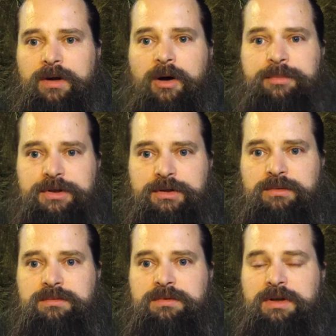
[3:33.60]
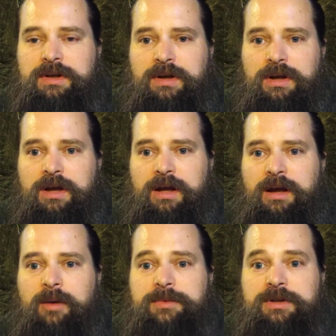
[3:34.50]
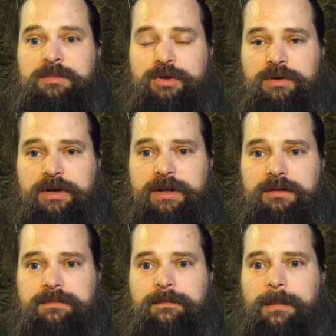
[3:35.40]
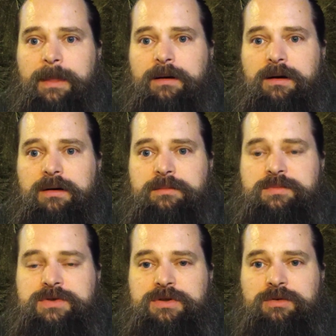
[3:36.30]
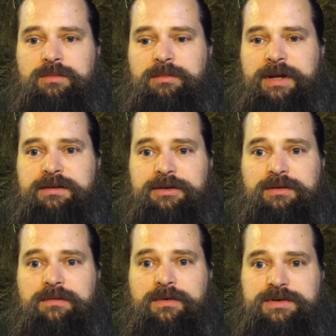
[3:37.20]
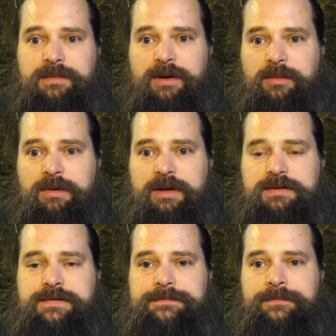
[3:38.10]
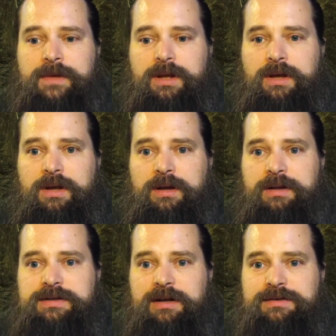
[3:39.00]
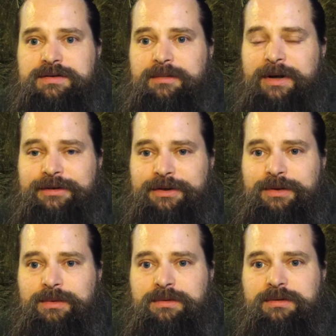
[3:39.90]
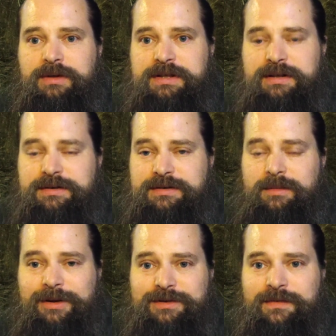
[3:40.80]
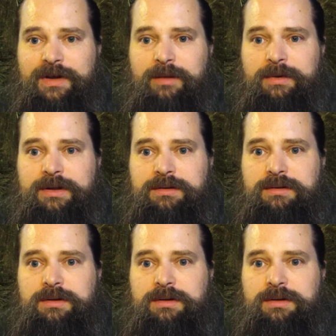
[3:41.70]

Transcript: help you, help the community, to make the universe a better place. It's not just about you. It's not just about your family.